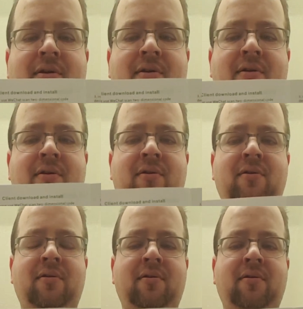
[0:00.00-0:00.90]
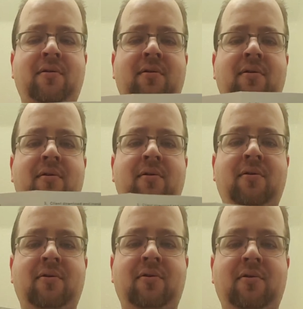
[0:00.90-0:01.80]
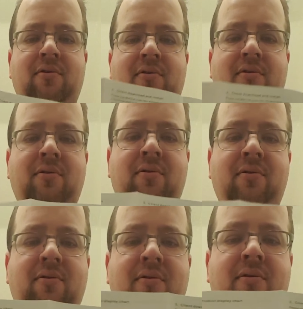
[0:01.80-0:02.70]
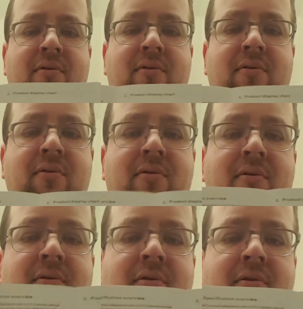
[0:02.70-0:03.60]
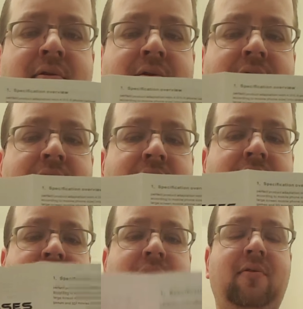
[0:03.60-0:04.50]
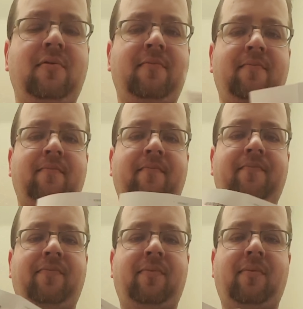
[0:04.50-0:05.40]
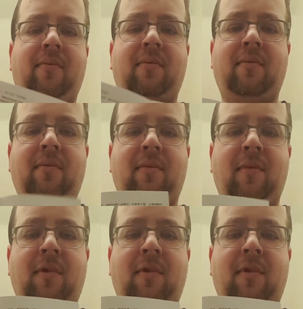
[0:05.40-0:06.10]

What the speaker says: Nobody speaks.